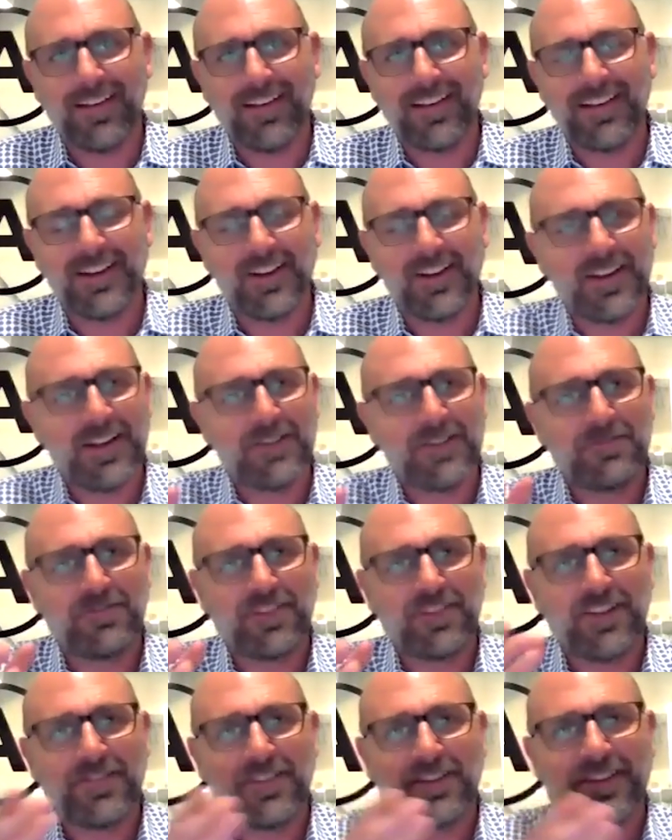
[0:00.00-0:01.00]
You know,
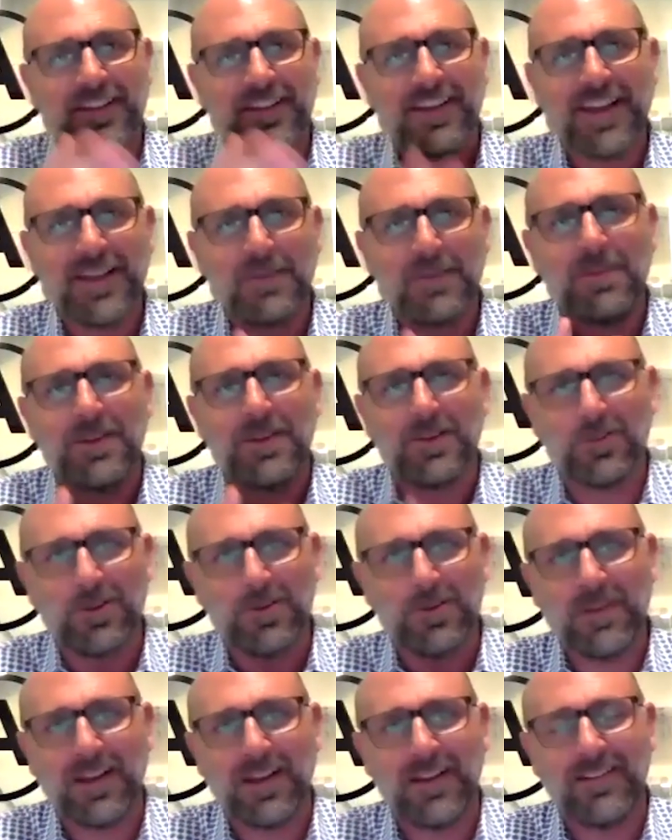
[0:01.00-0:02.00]
if, if it can be
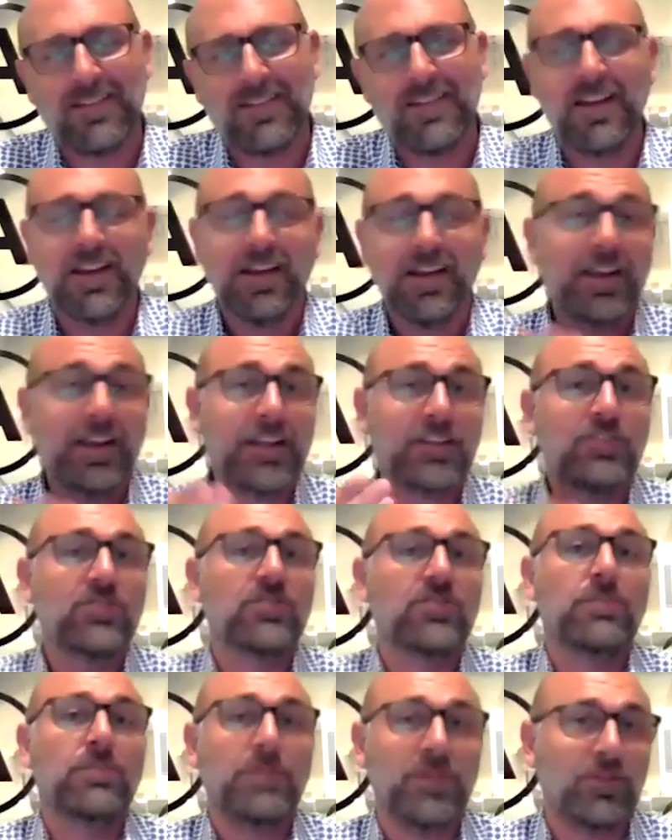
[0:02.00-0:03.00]
automated, it
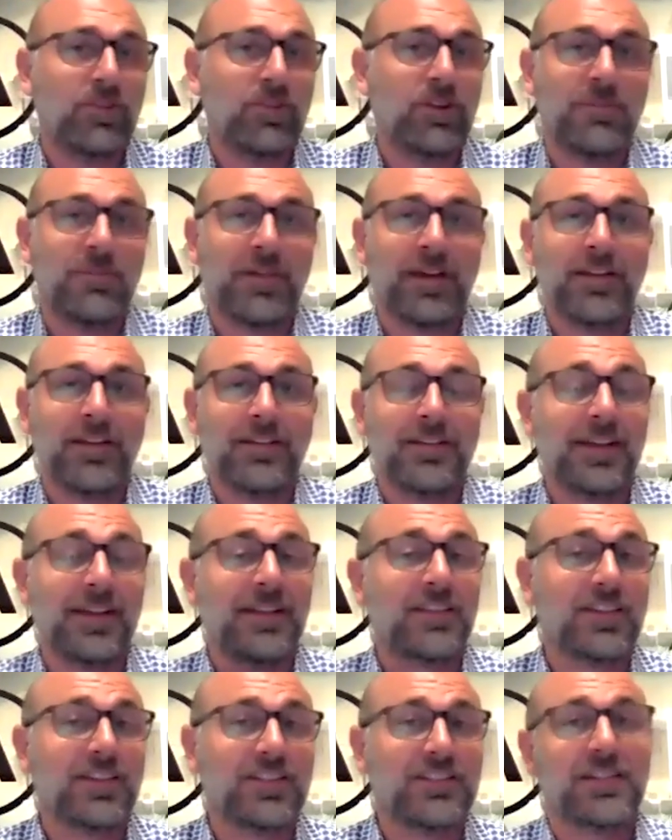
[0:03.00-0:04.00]
should be automated.
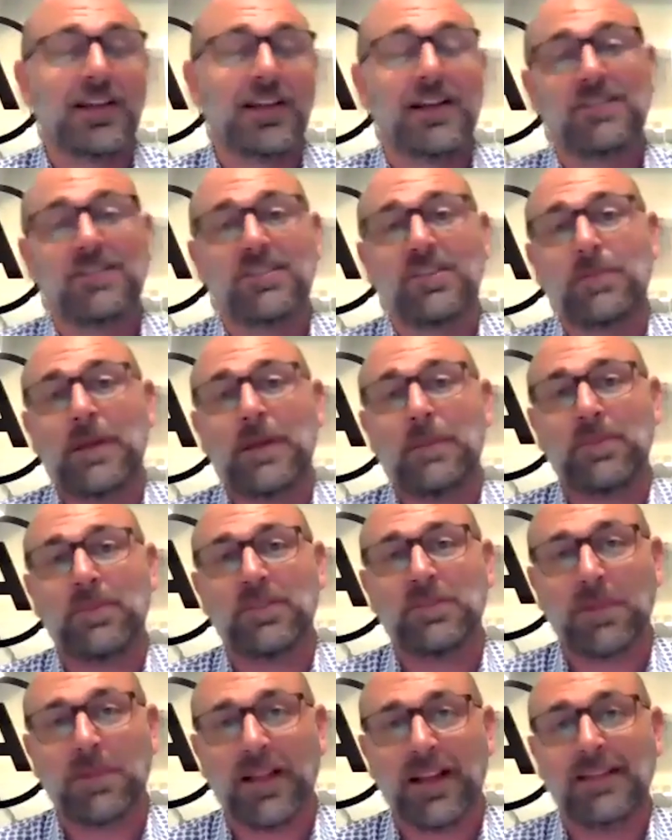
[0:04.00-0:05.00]
Take those tasks off
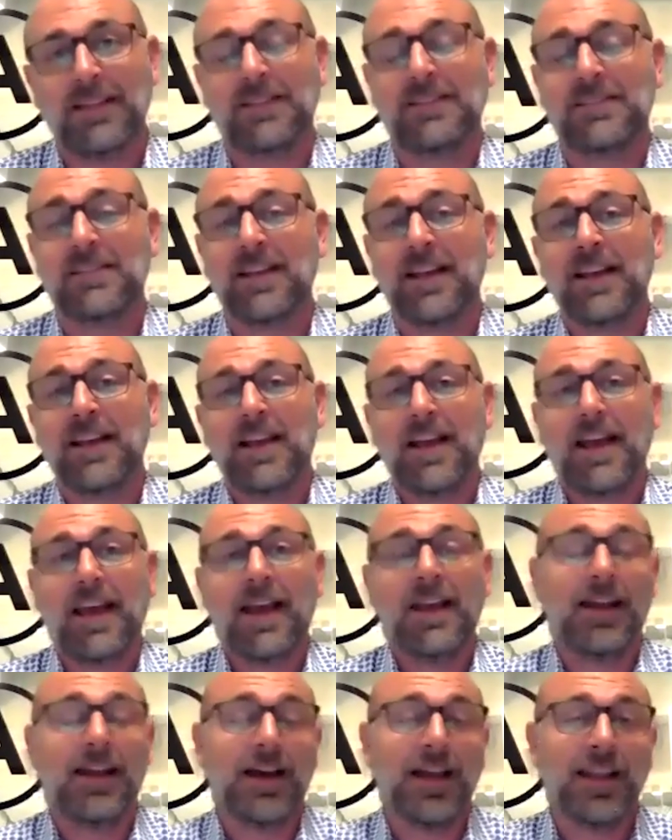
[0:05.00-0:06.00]
people's plates
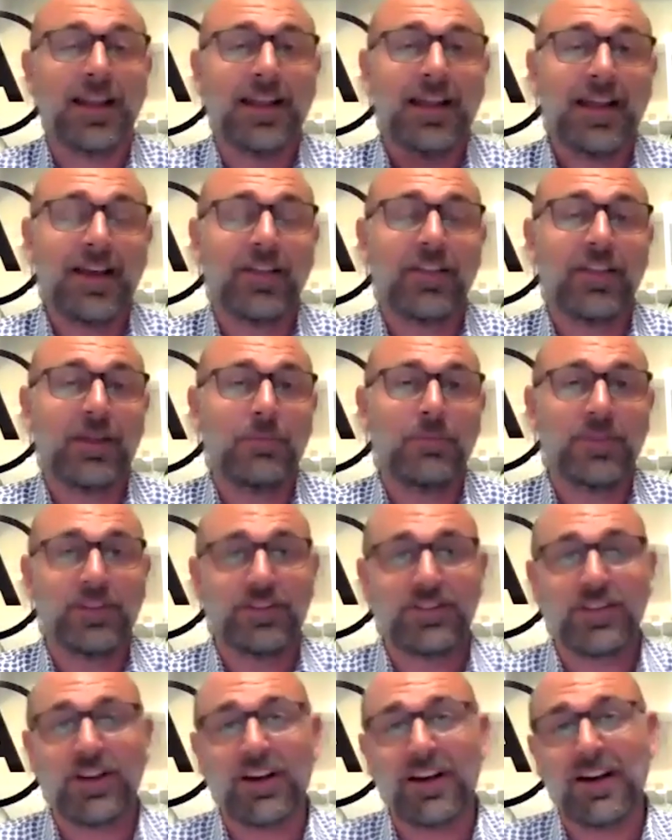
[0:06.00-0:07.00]
and allow them the
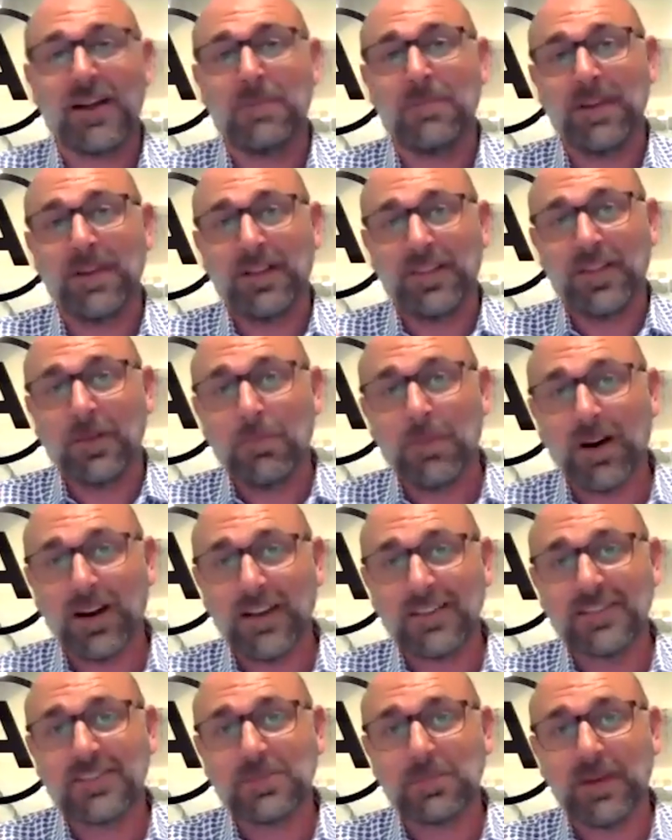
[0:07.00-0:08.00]
time, the
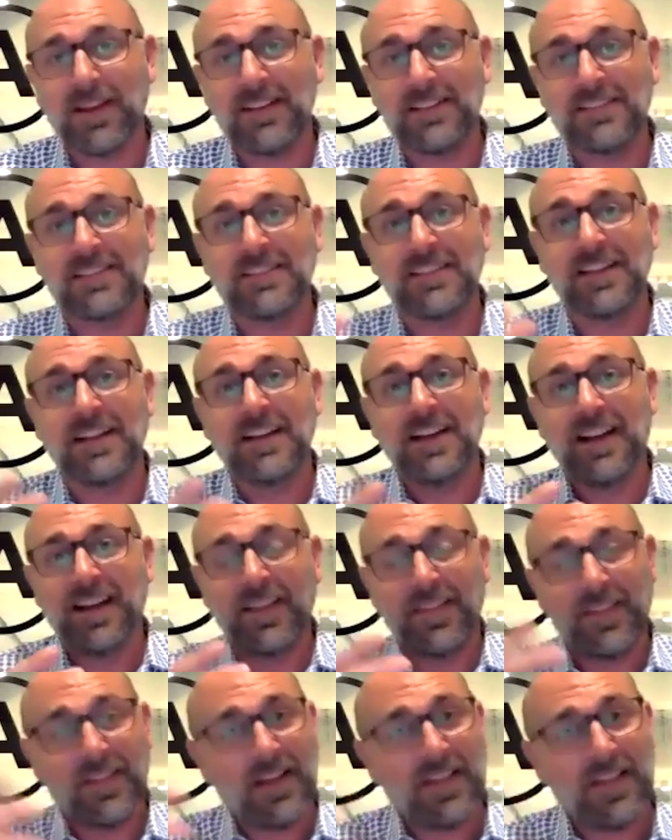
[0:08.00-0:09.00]
mind space,
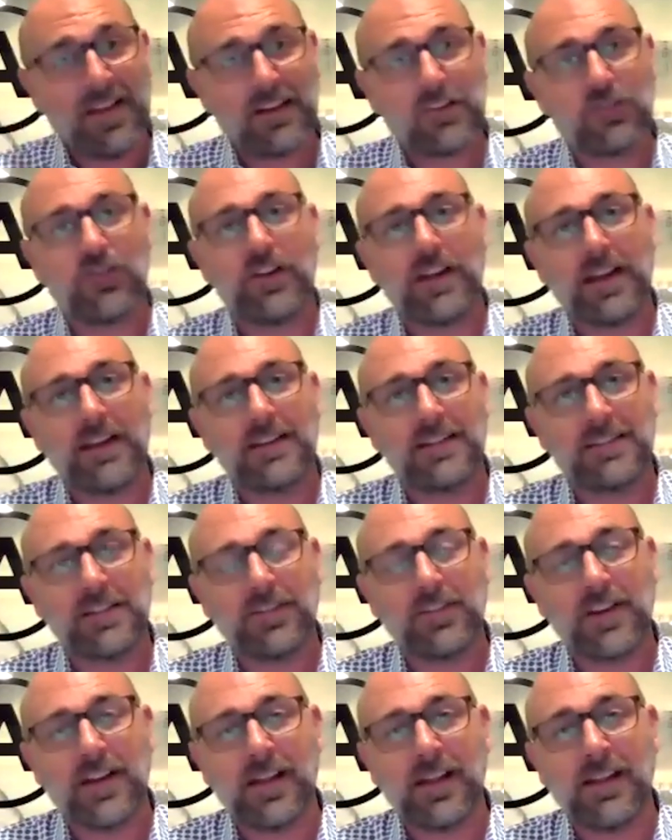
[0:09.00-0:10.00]
and, and that
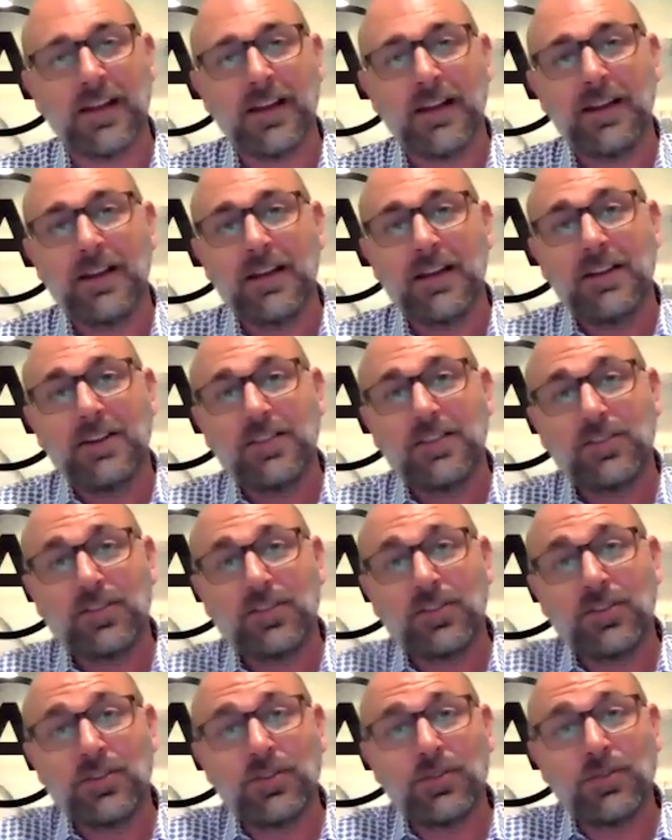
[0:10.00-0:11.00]
creativity
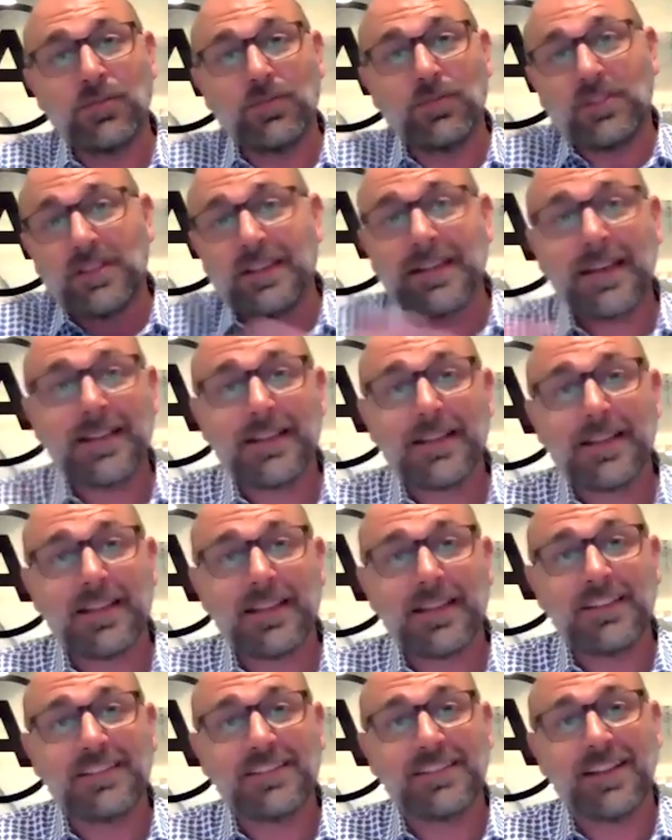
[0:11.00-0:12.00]
to, to get the
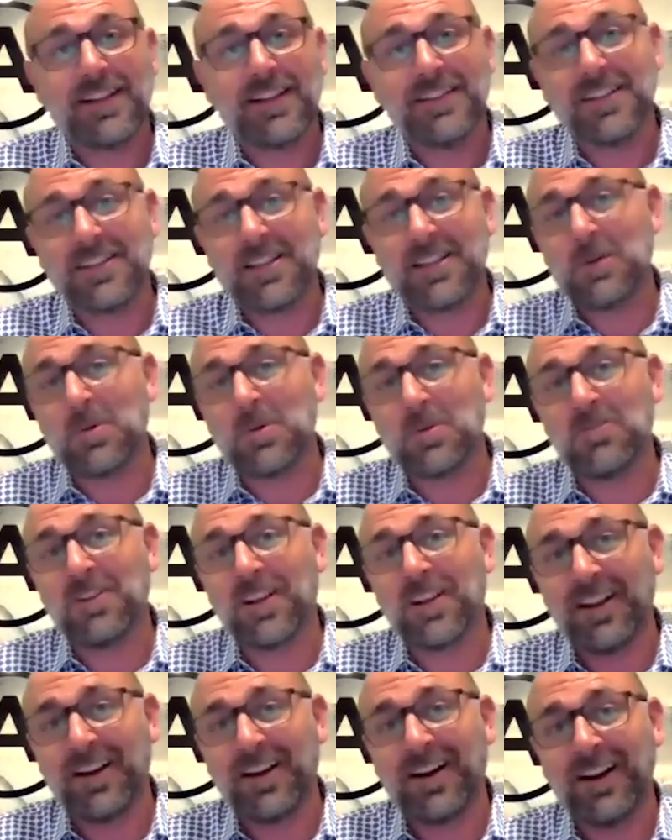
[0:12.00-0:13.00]
things done that they were
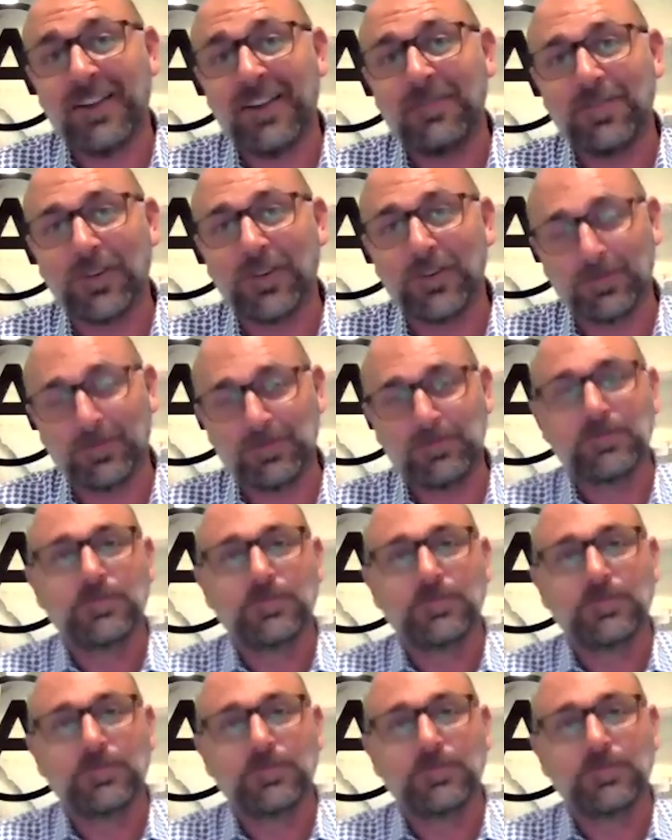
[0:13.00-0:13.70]
really hired for.